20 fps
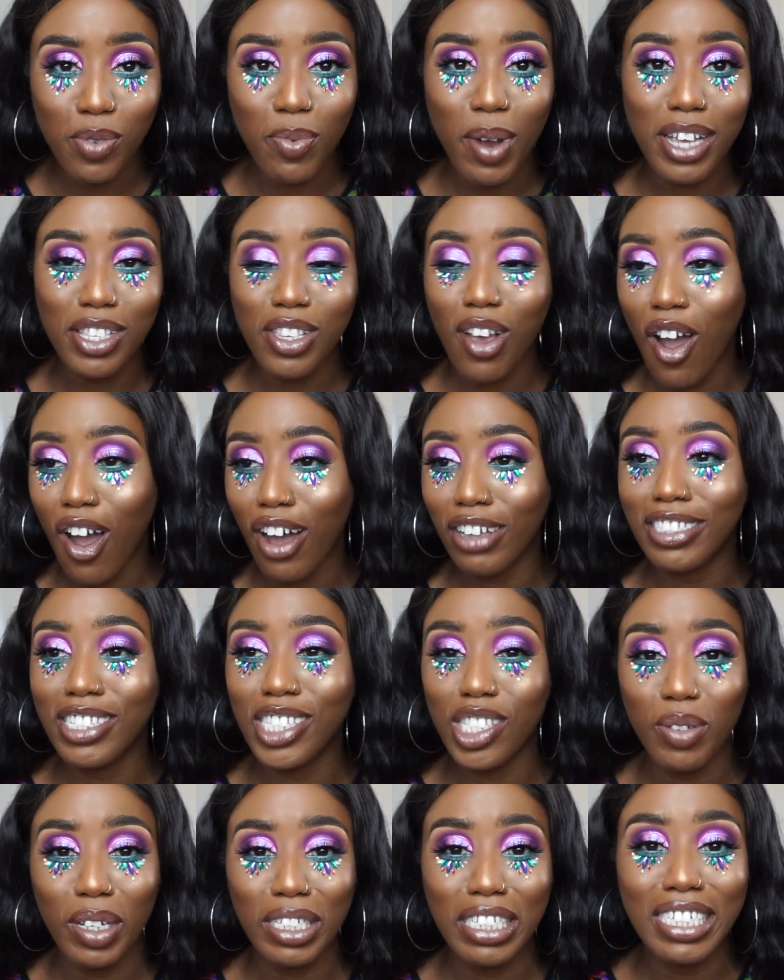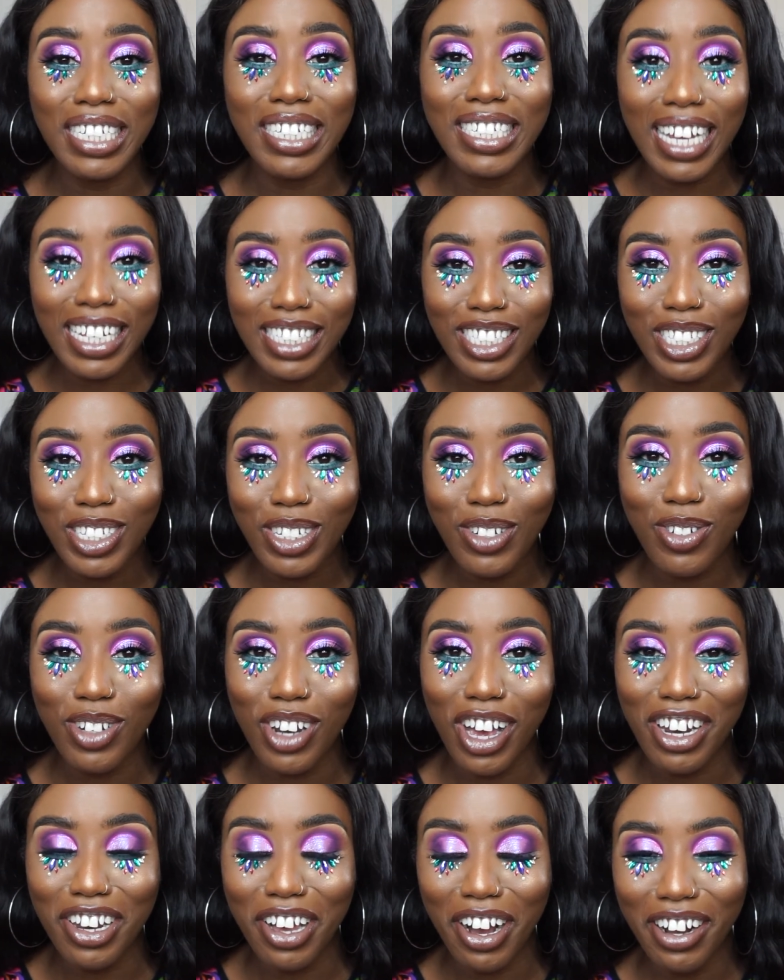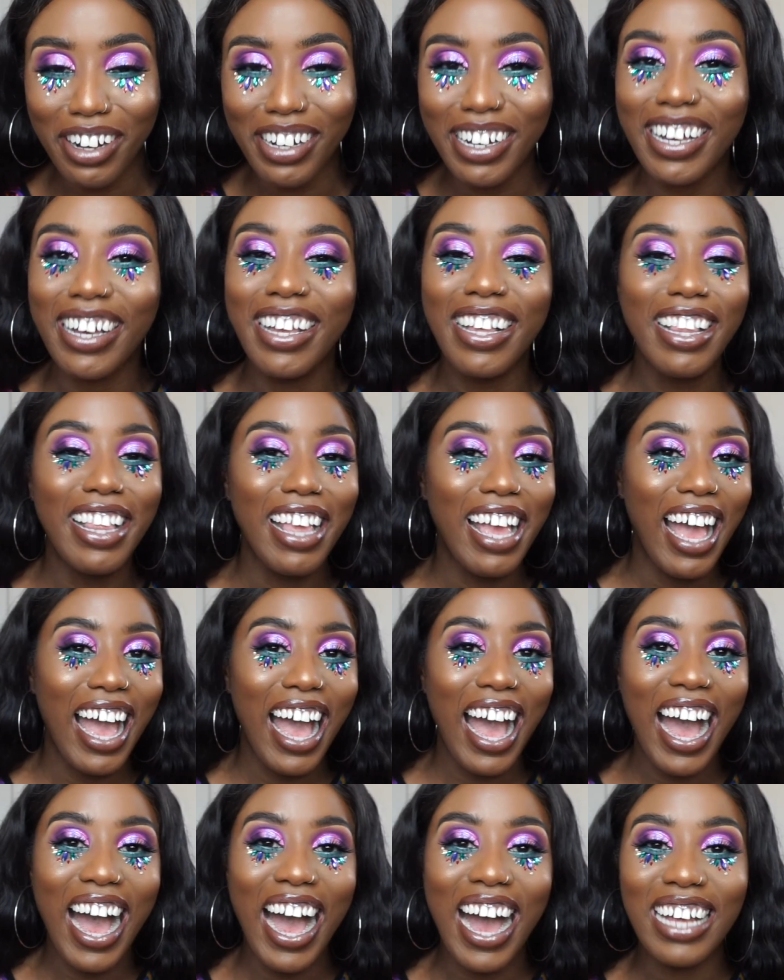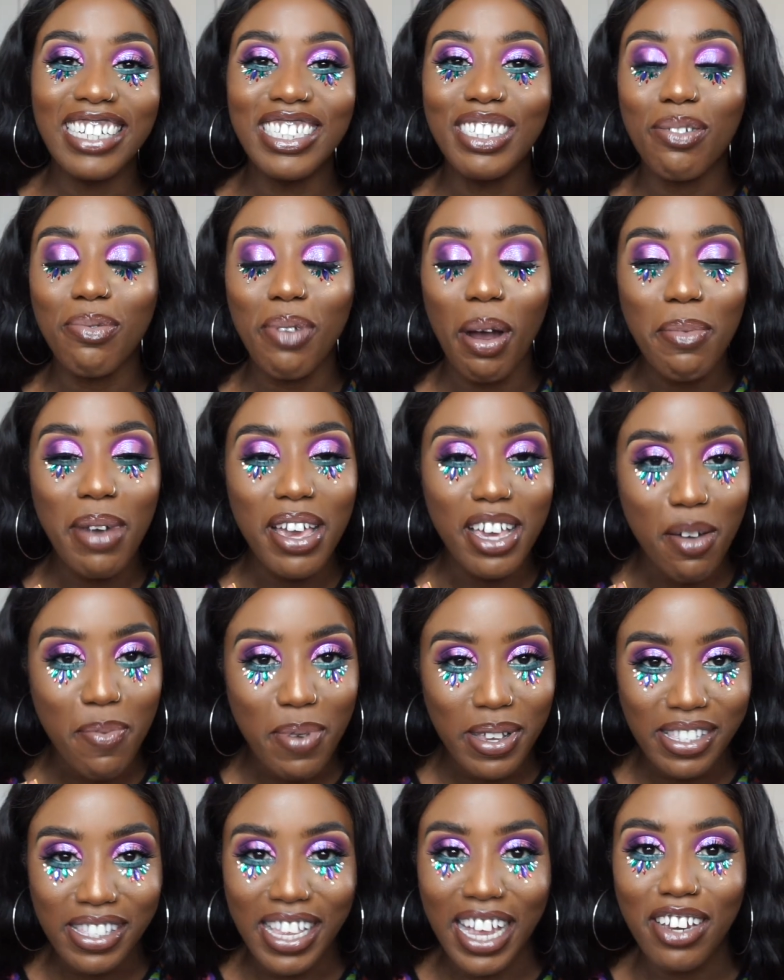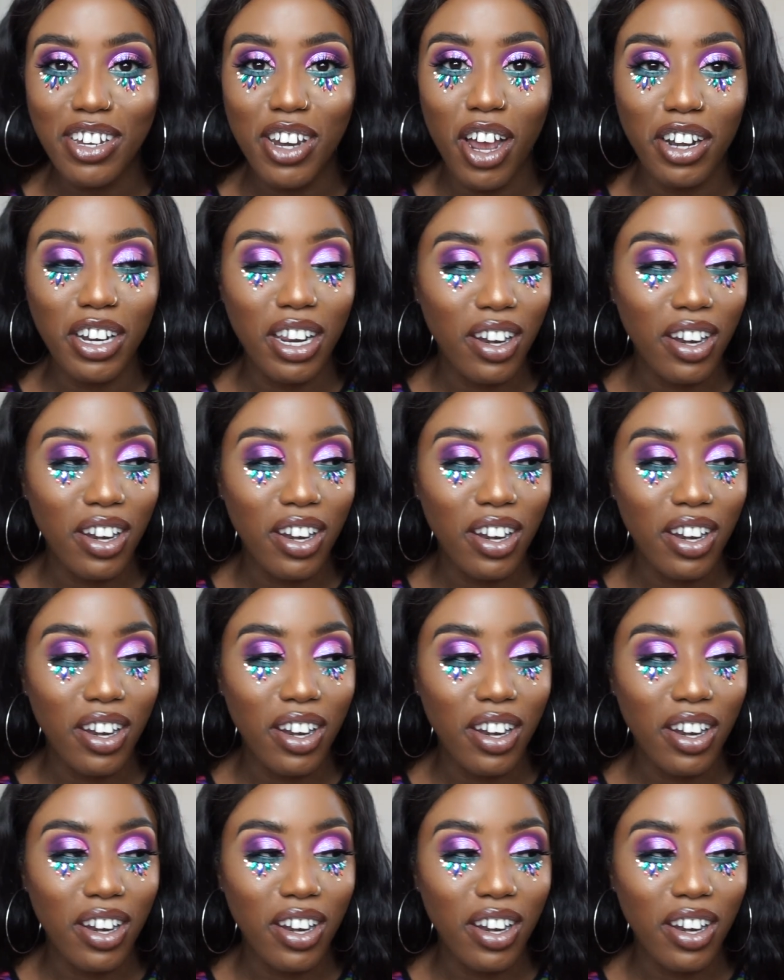where it's hot and sweating, you're dancing all night long, and my makeup has stayed on.